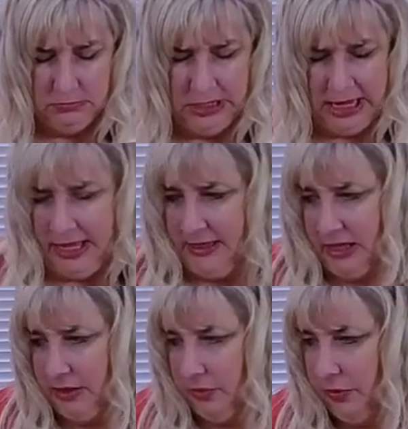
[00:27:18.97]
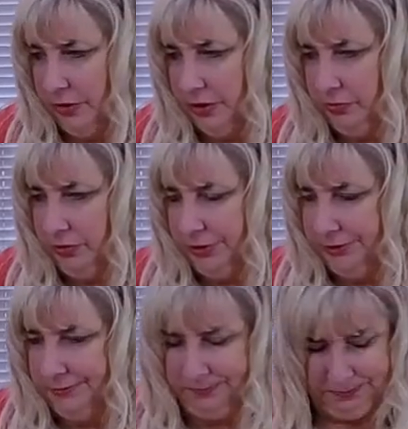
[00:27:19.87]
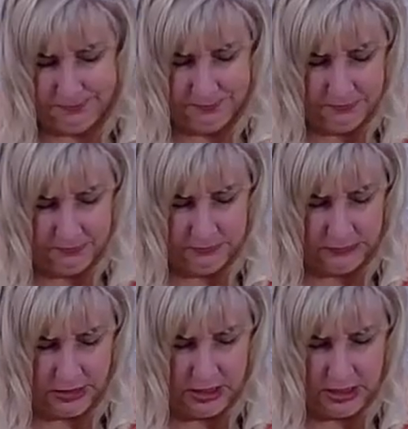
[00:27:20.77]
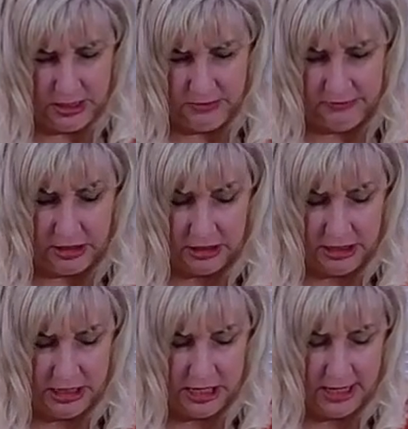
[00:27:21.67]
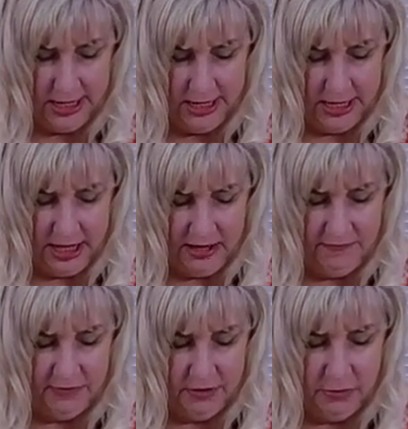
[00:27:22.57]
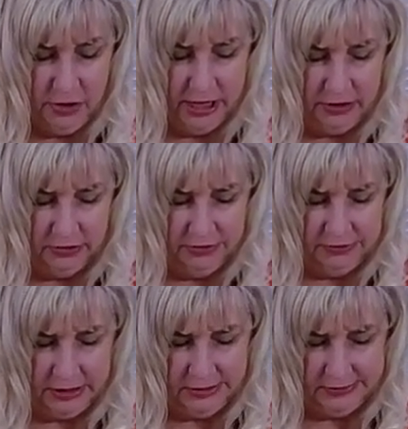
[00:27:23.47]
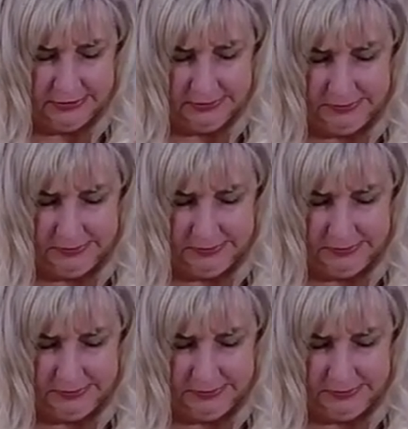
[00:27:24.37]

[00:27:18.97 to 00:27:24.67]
And then the royal blue solid came from Kringle Designs.